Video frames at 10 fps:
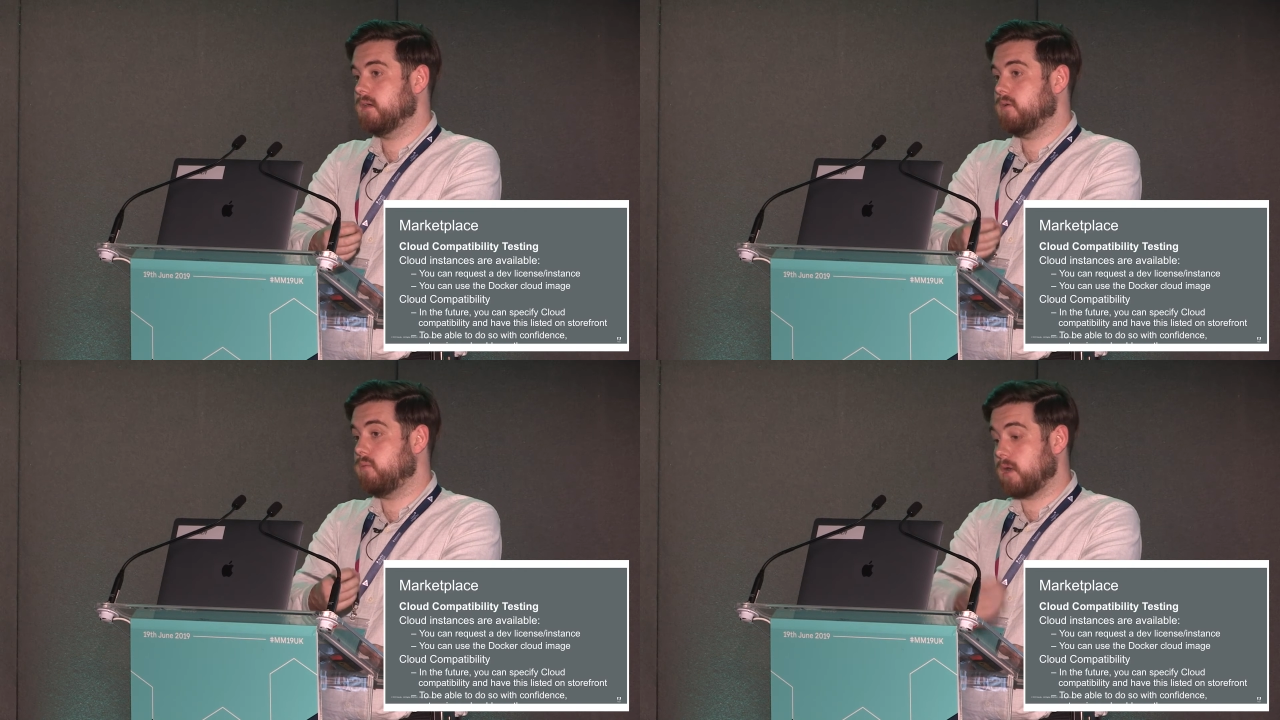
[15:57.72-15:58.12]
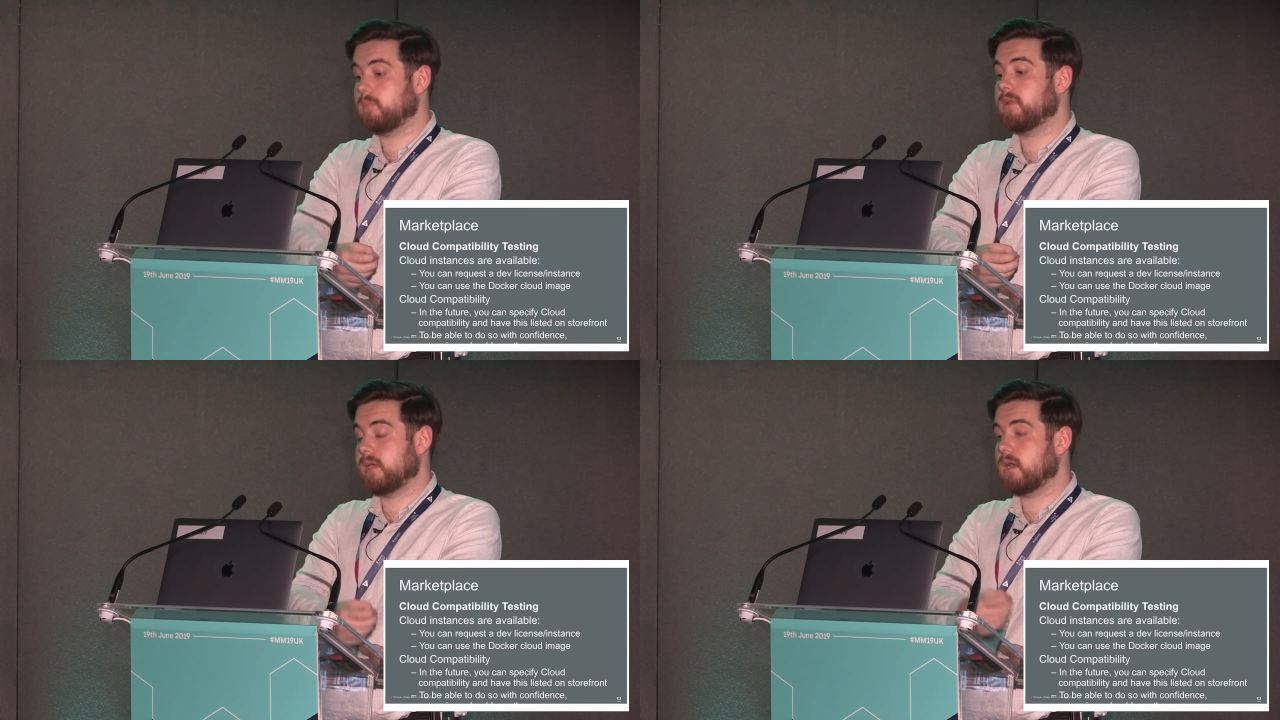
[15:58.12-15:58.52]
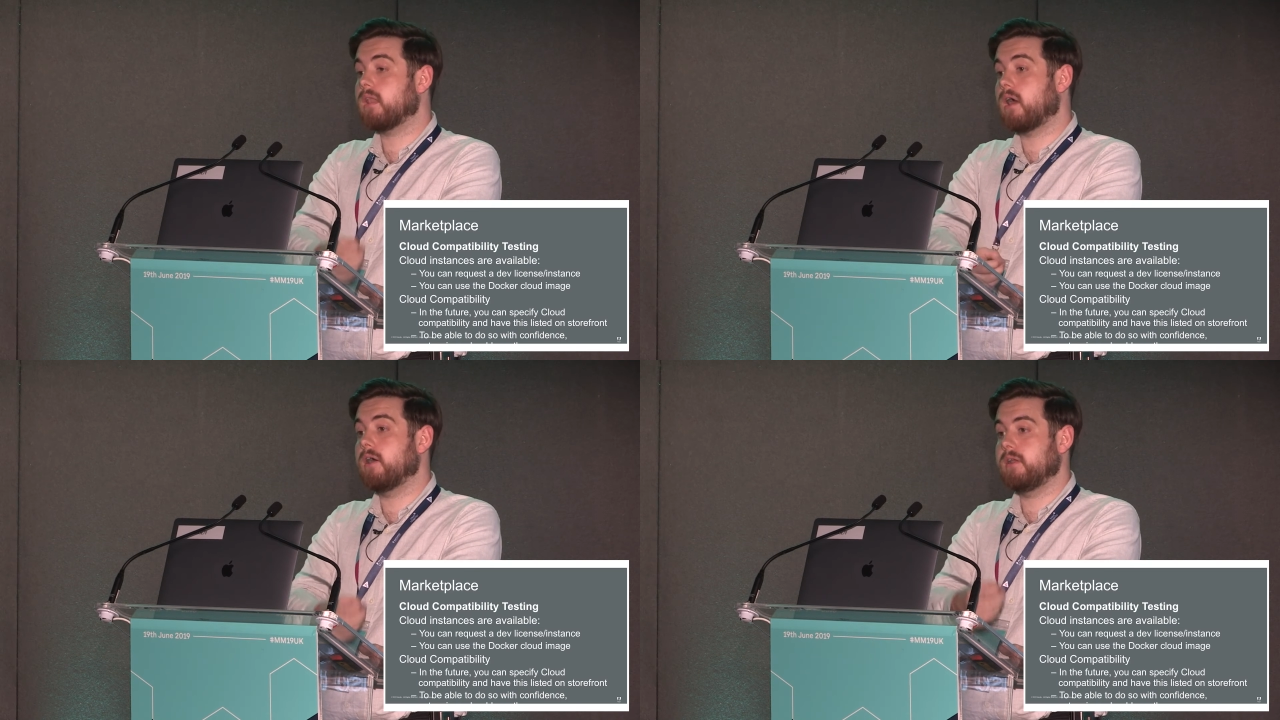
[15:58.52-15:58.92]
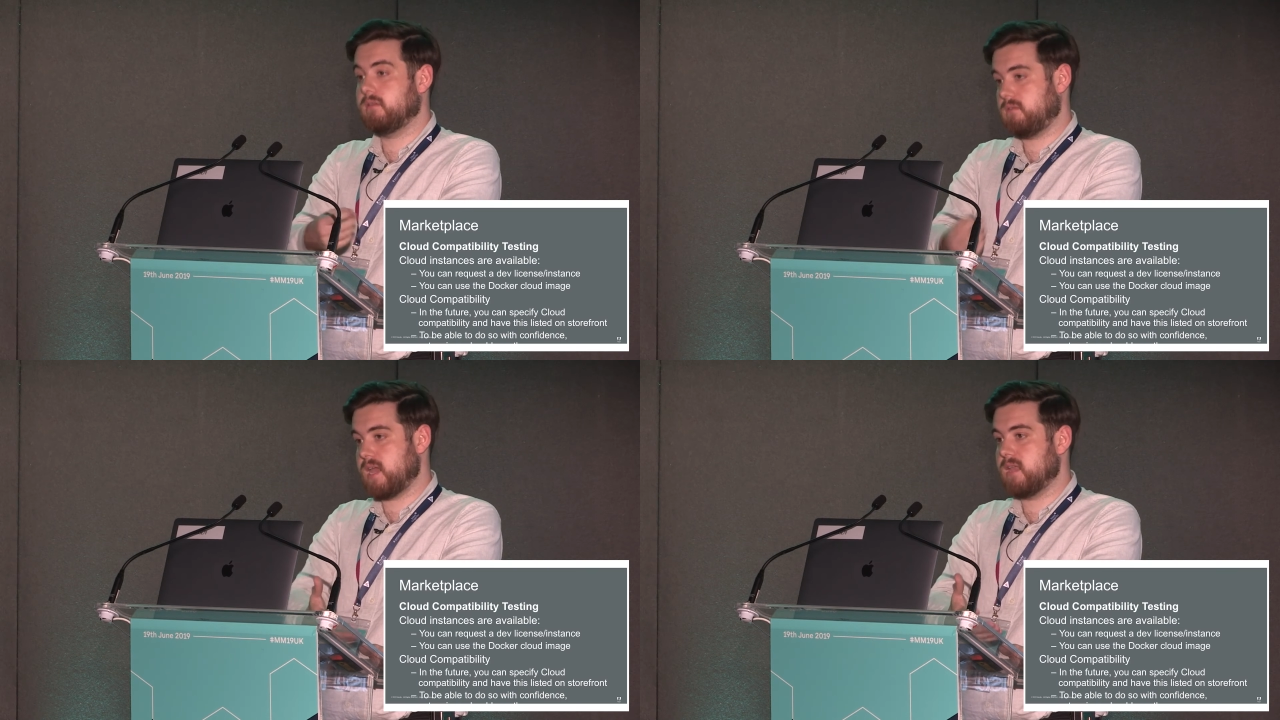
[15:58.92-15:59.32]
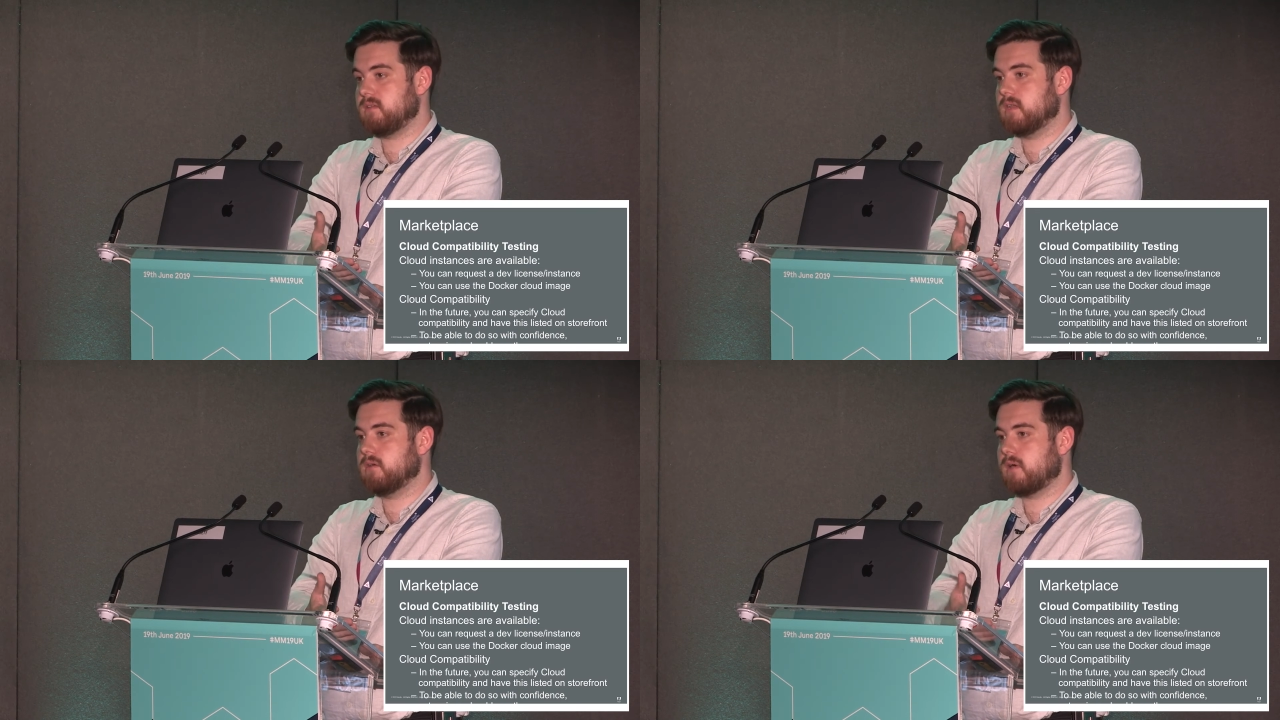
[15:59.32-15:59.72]
runnable in cloud in
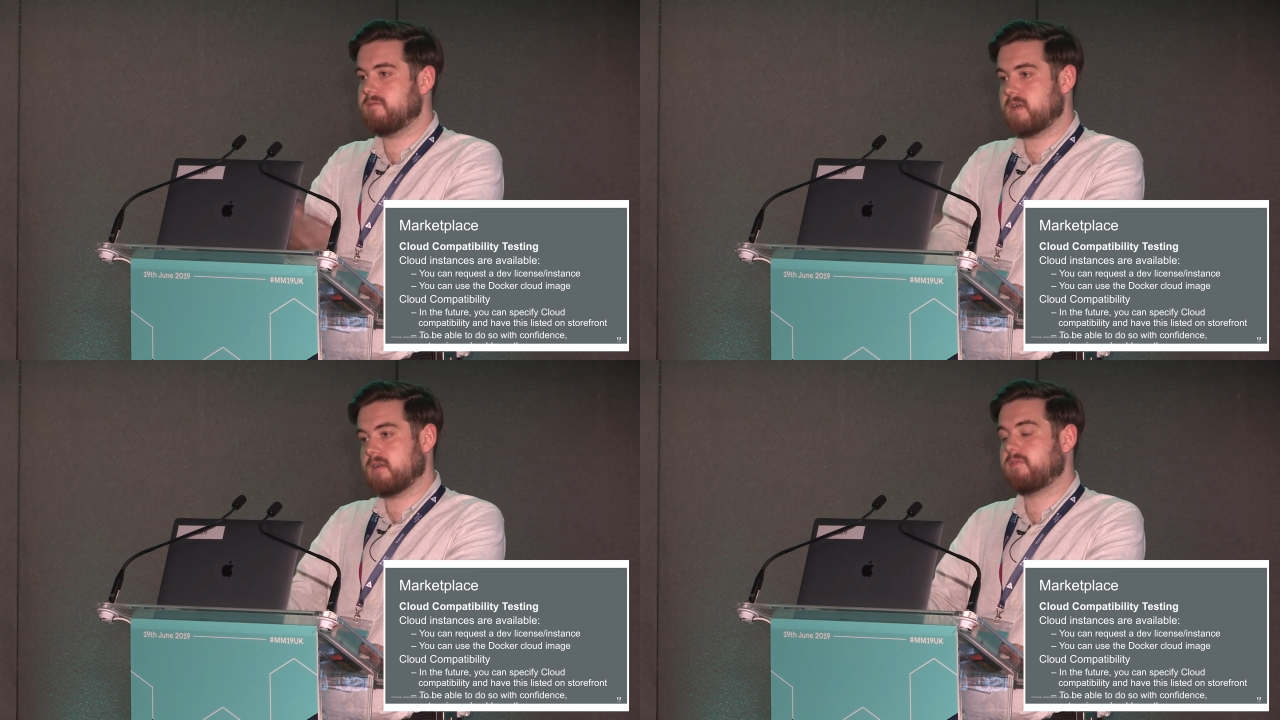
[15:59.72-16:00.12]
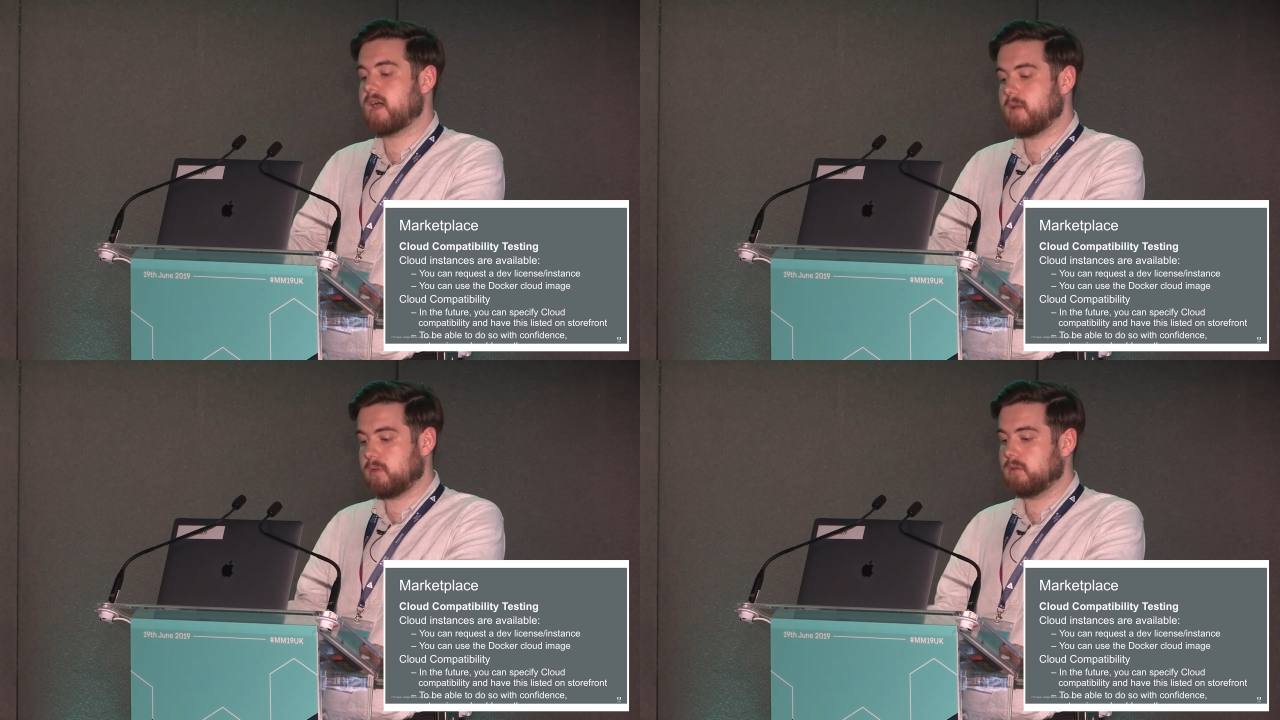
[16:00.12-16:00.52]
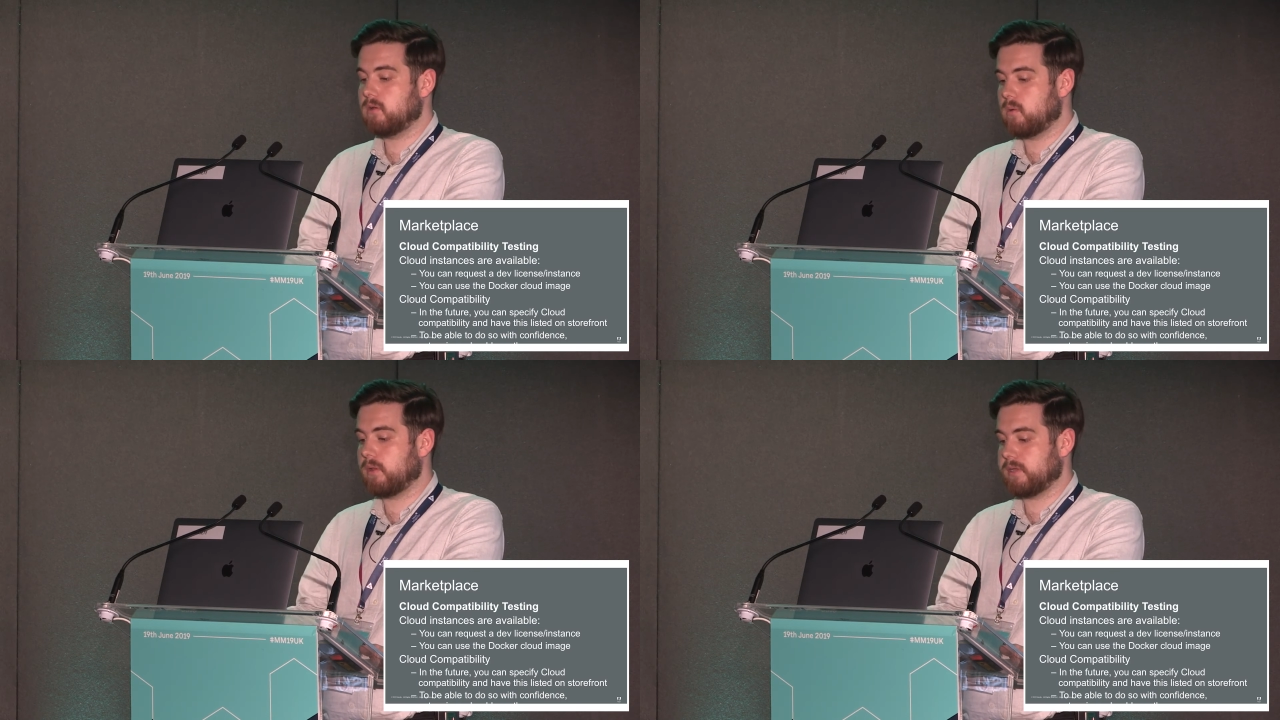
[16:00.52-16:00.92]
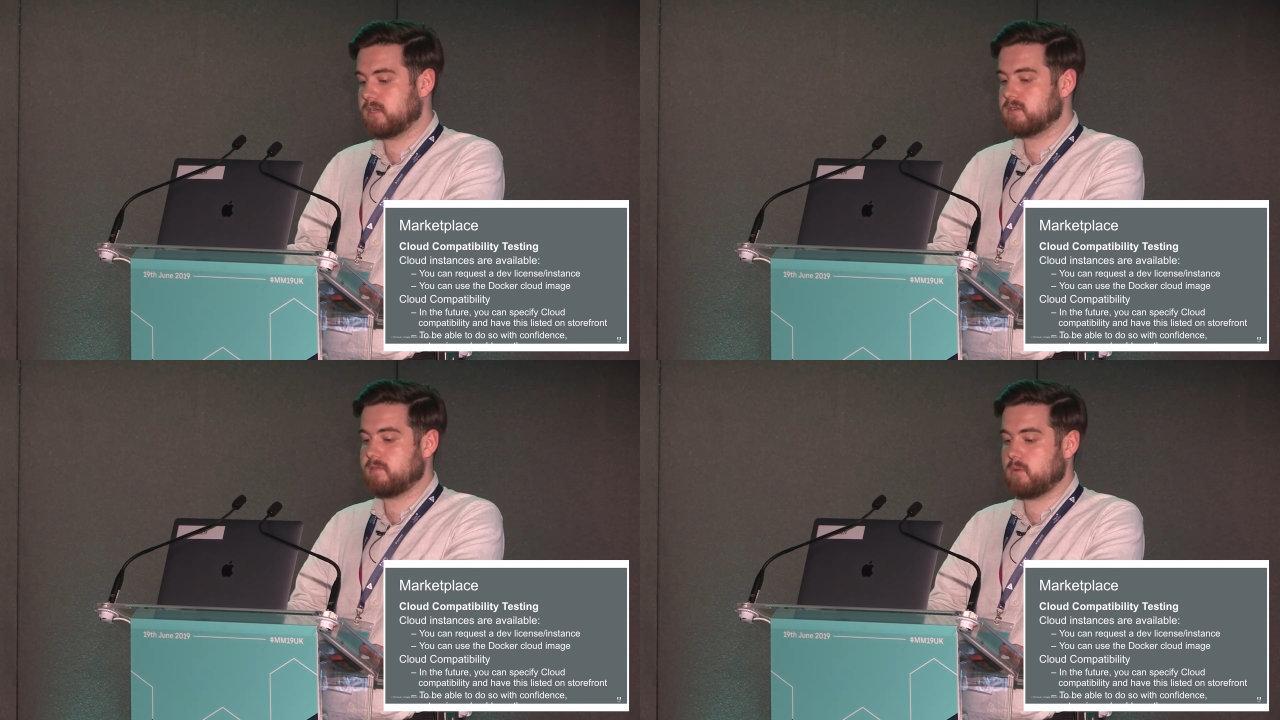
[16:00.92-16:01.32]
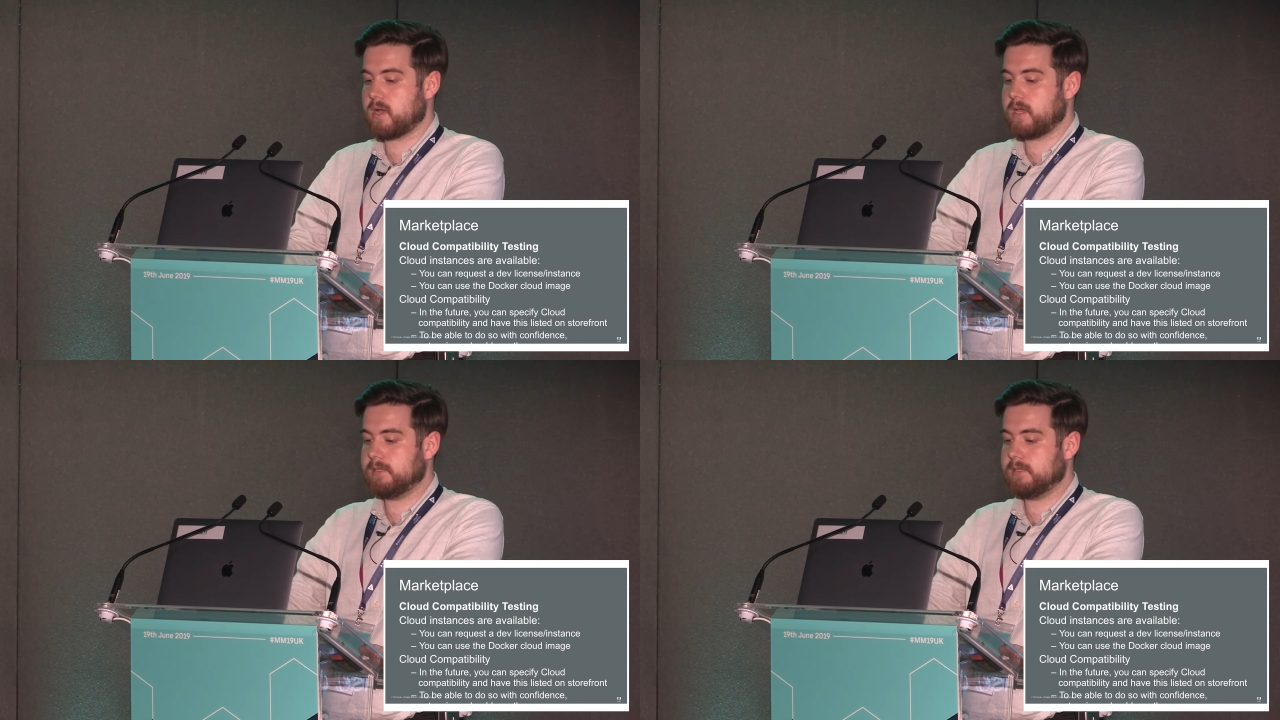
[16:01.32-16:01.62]
a verifiable, quality-driven way.